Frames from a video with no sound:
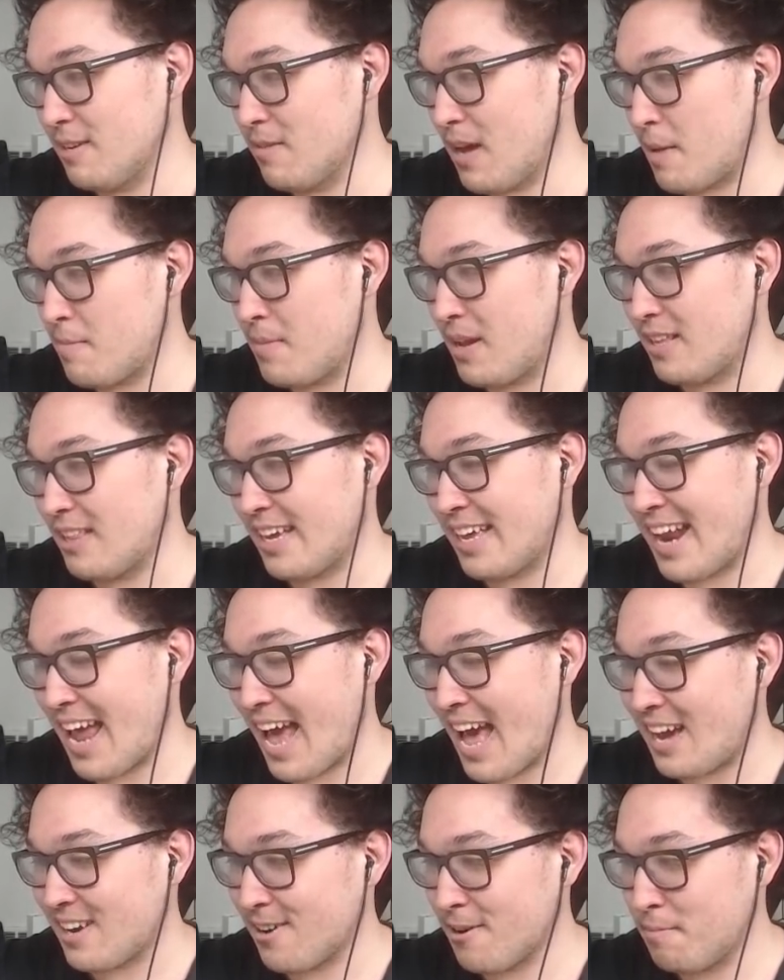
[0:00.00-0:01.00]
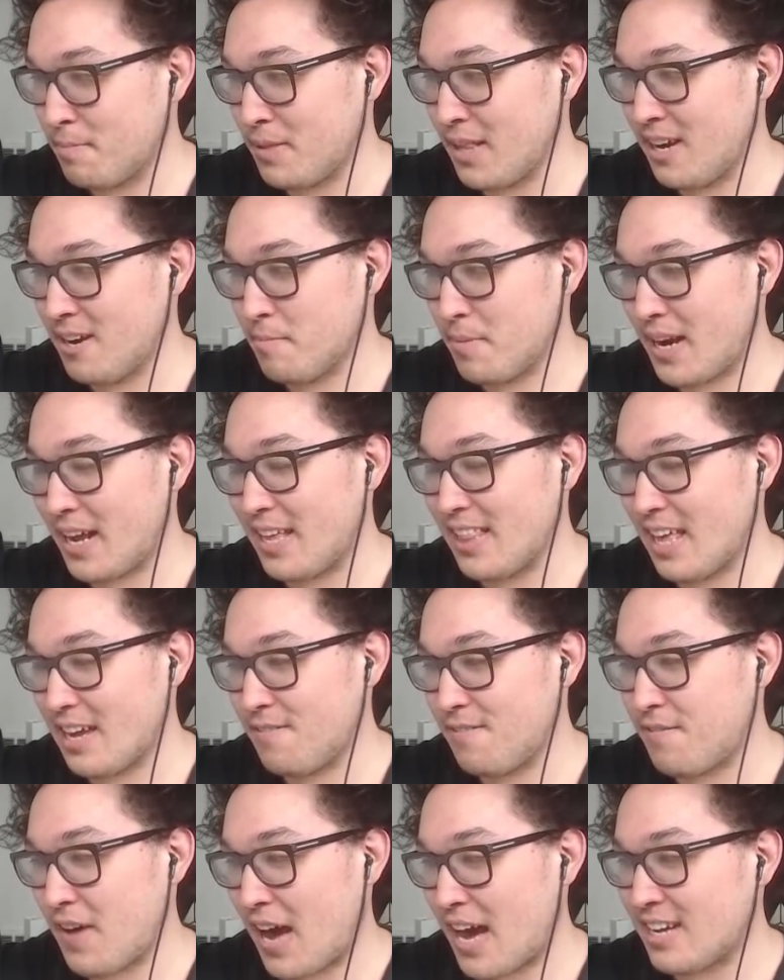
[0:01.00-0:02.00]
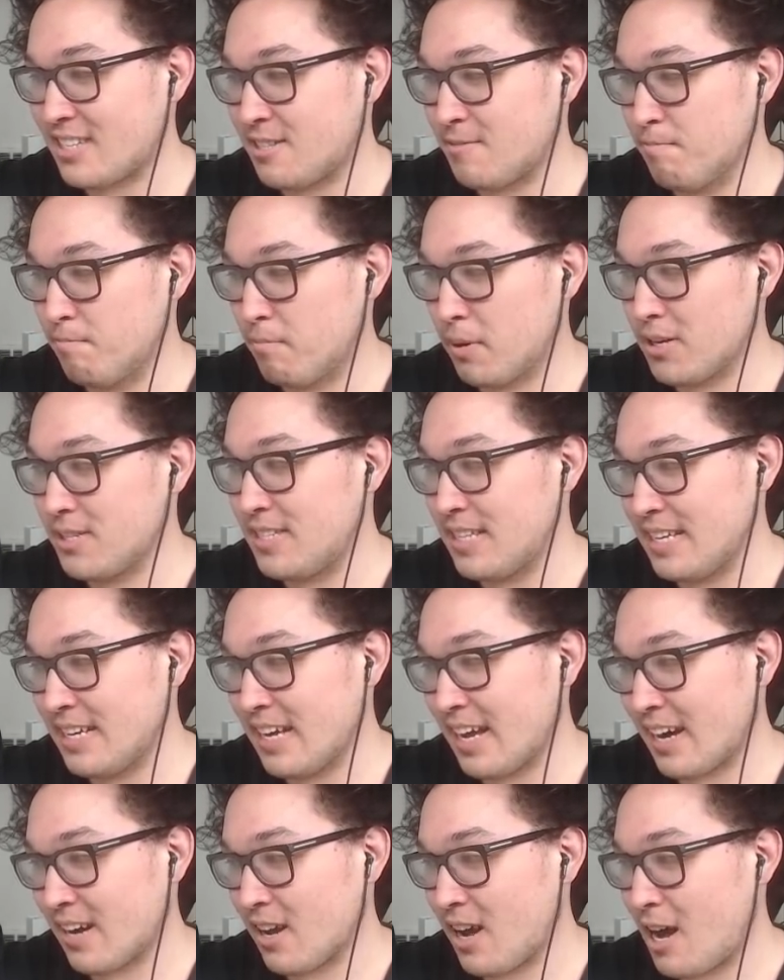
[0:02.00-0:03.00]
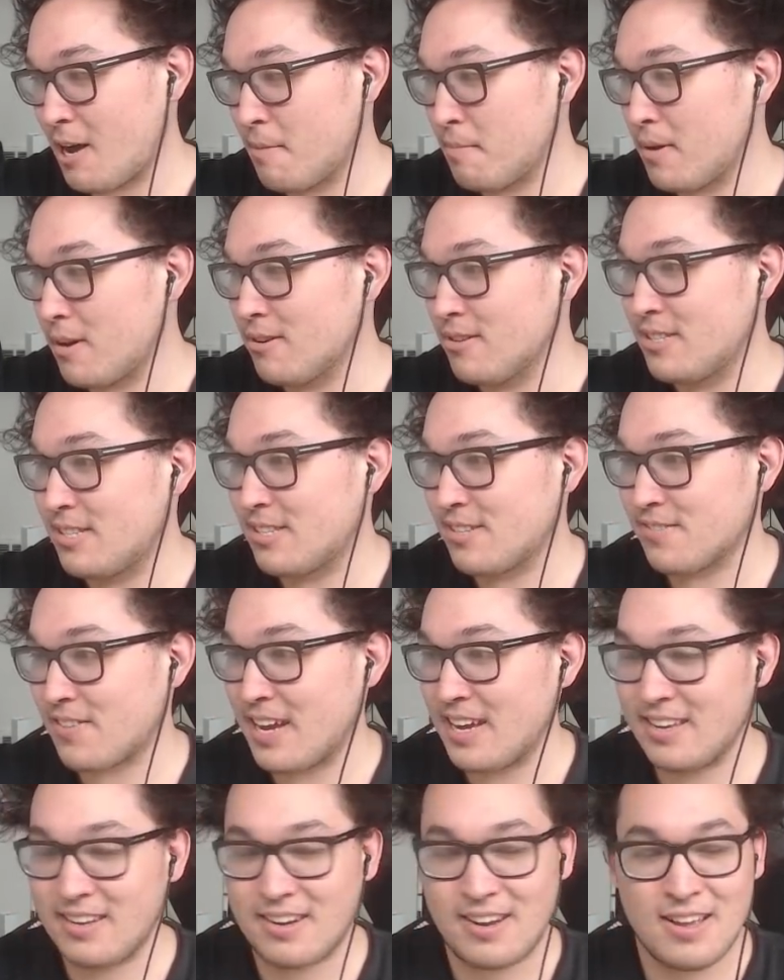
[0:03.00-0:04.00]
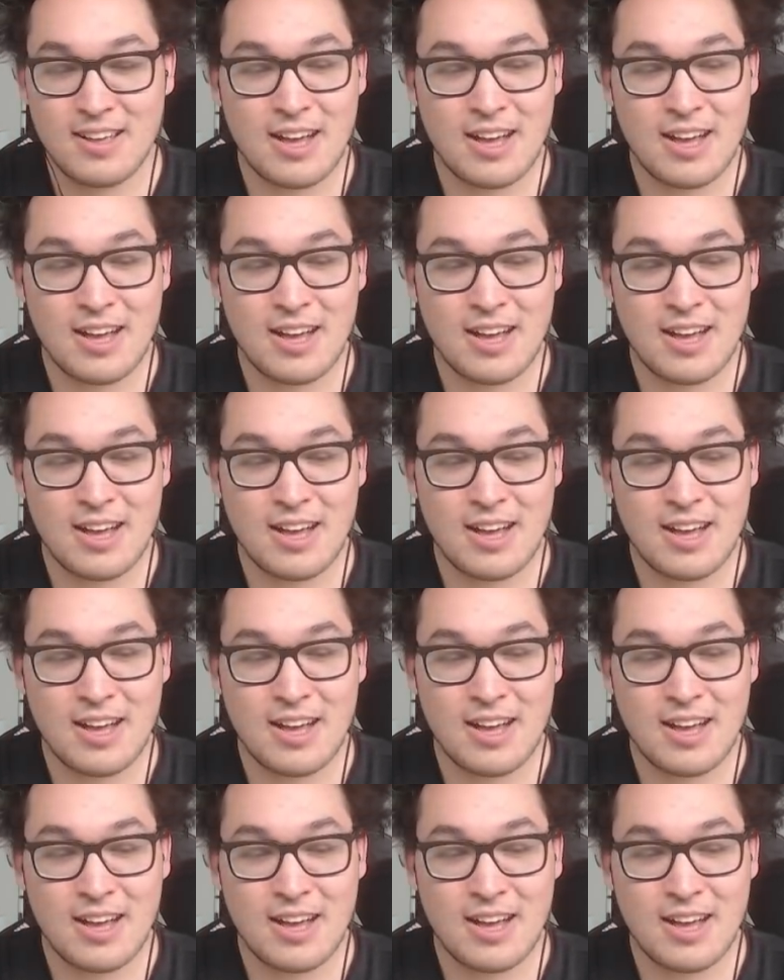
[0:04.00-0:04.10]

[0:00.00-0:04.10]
I'm not like an aggro player, but I like fast bursty kind of combos, right?